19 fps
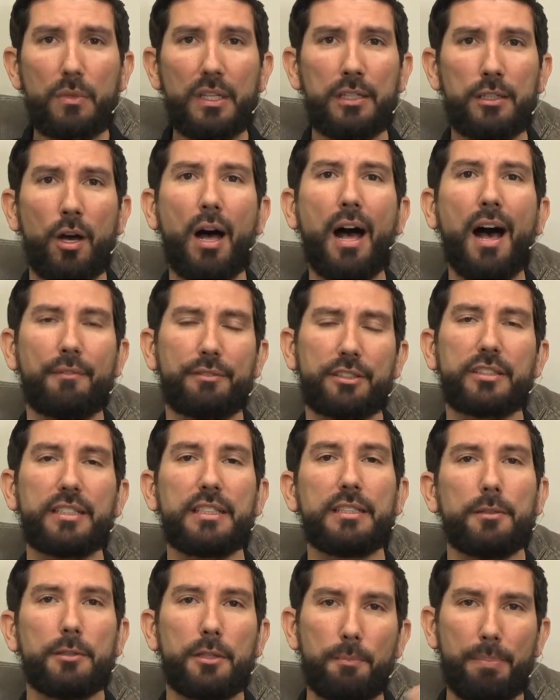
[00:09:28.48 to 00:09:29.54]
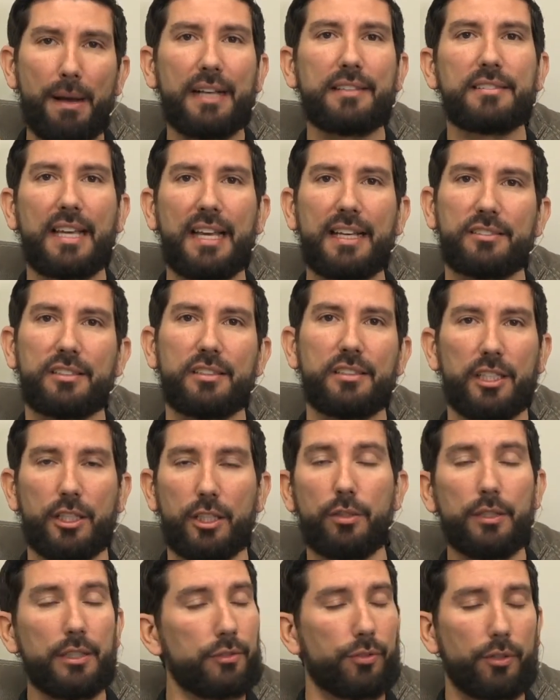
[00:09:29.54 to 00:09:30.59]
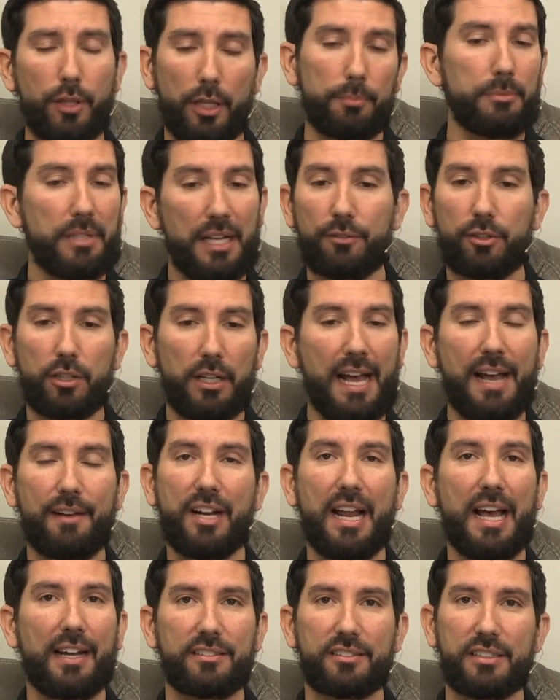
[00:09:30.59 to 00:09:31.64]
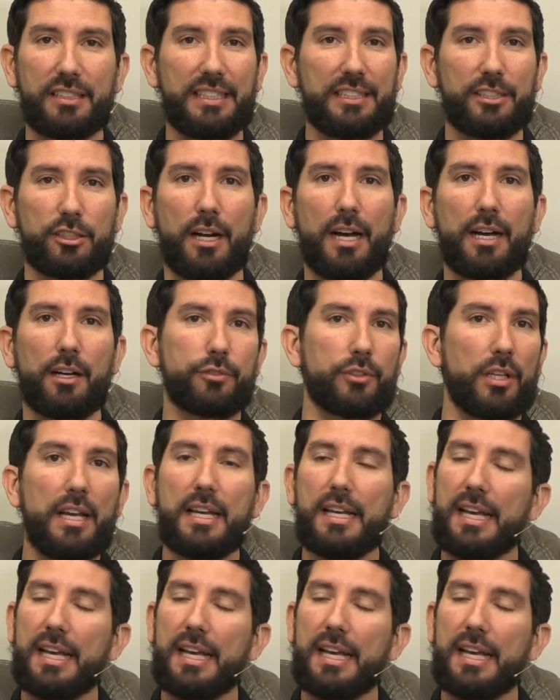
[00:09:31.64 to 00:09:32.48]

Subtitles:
Now, obviously, the best case scenario is for them never to have an accident in your house.